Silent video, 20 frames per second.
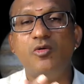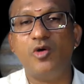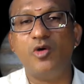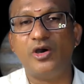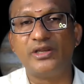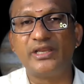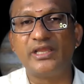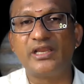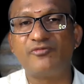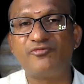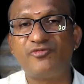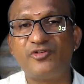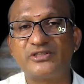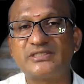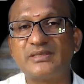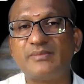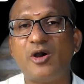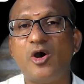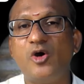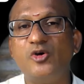Owner for
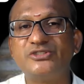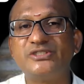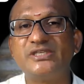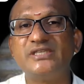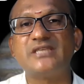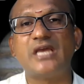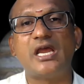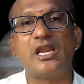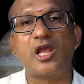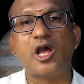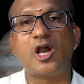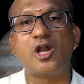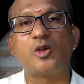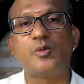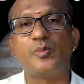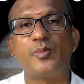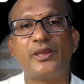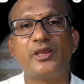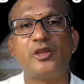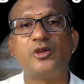some houses and
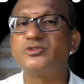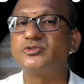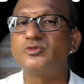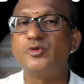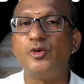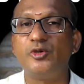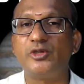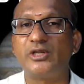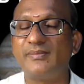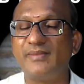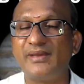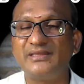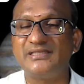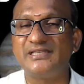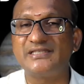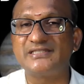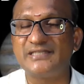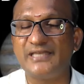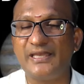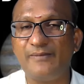occupying house going to remain
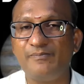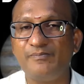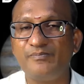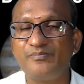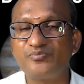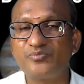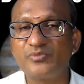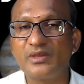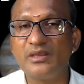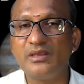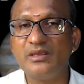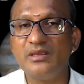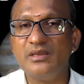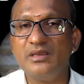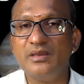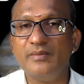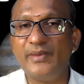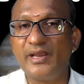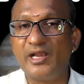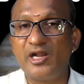the same.
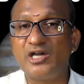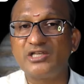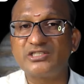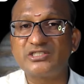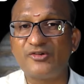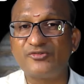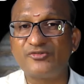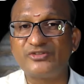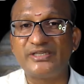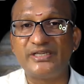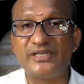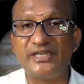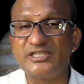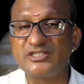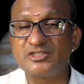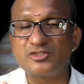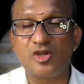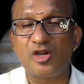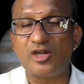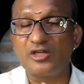Because of that, it
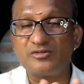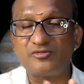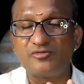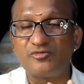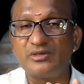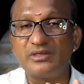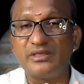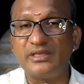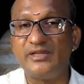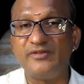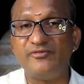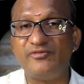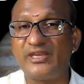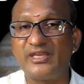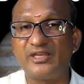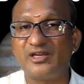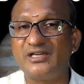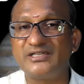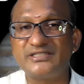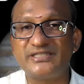is not, we
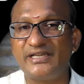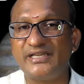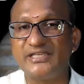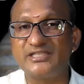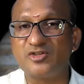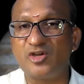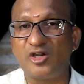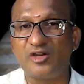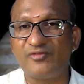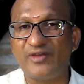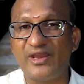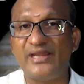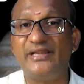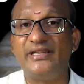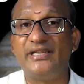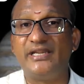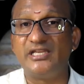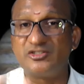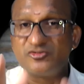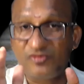cannot say it is not
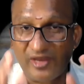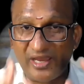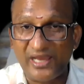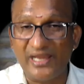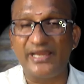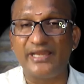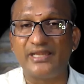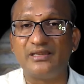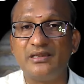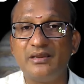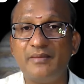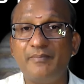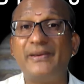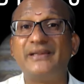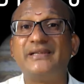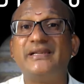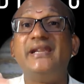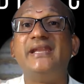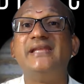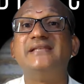valid. It is valid,
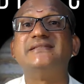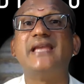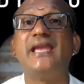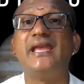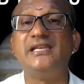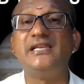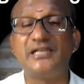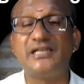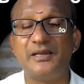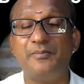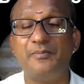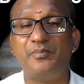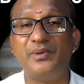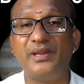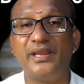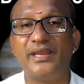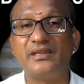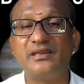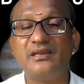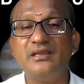but it is
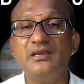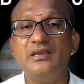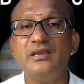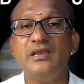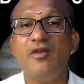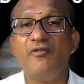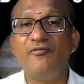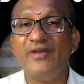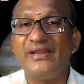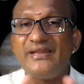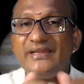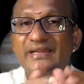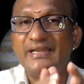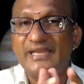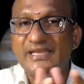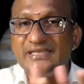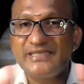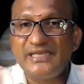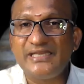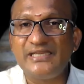incomplete. When it
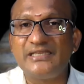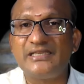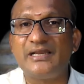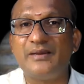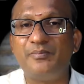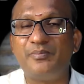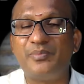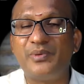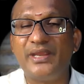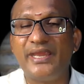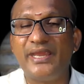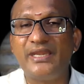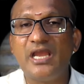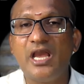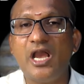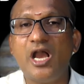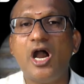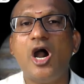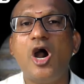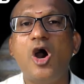is incomplete,
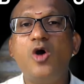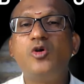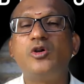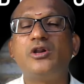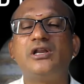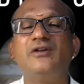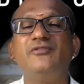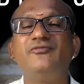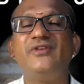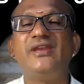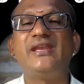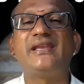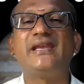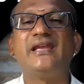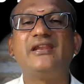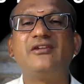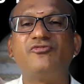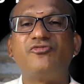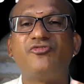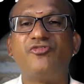how come we
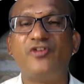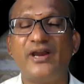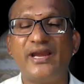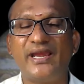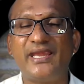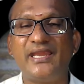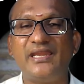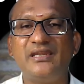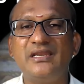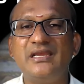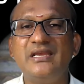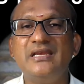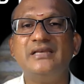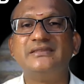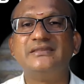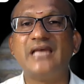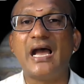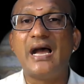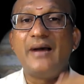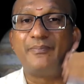can find
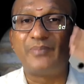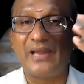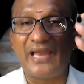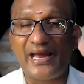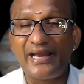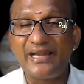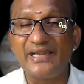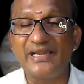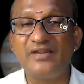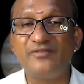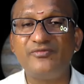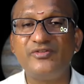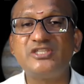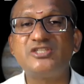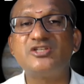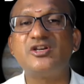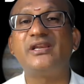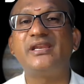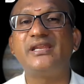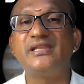the planet
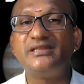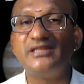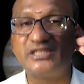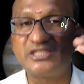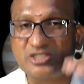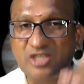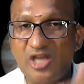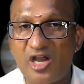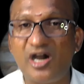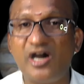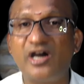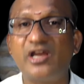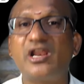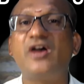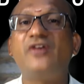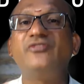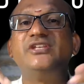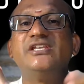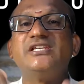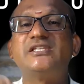which are in the star
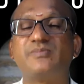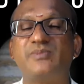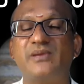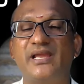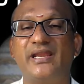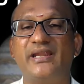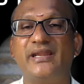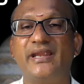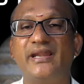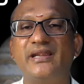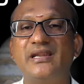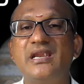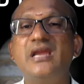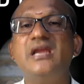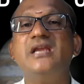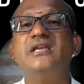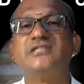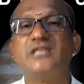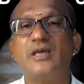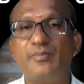of this planet,
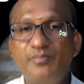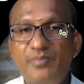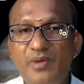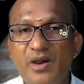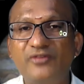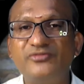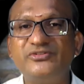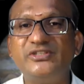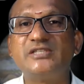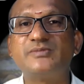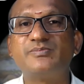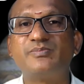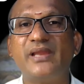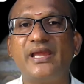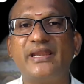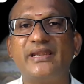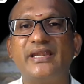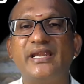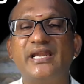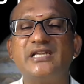sub of these
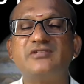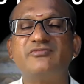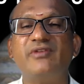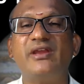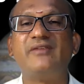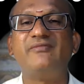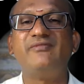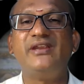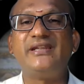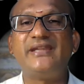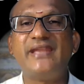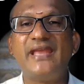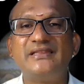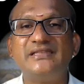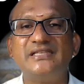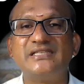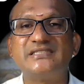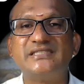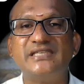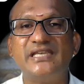planets, when we take
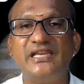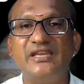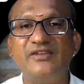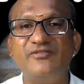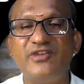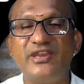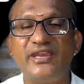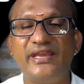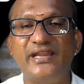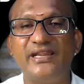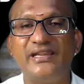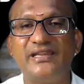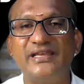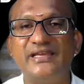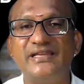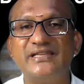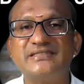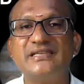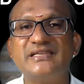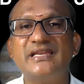the
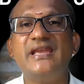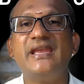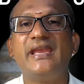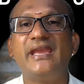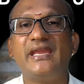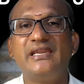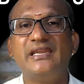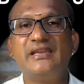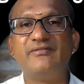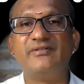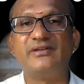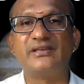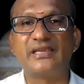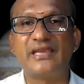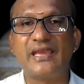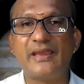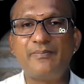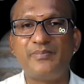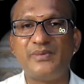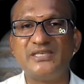significators in our
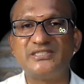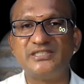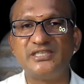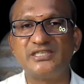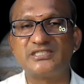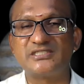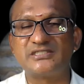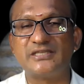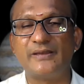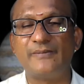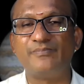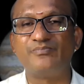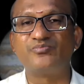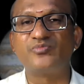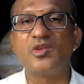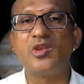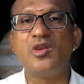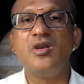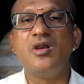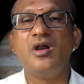KP
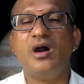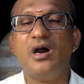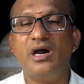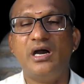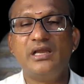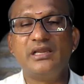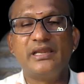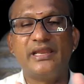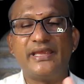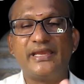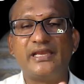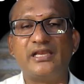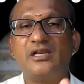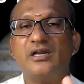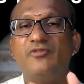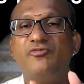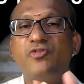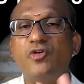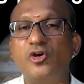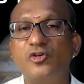system, like
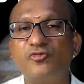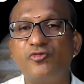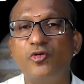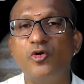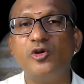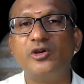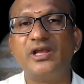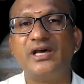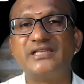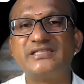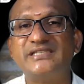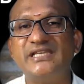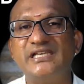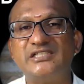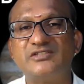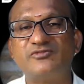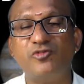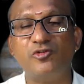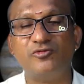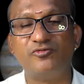fourfold or
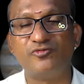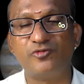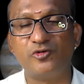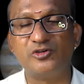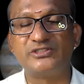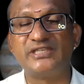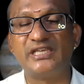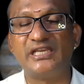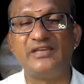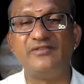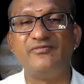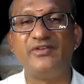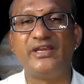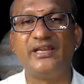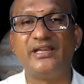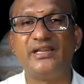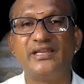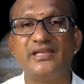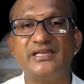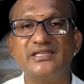sixfold
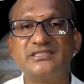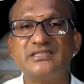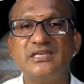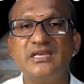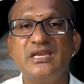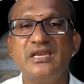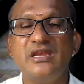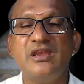significators,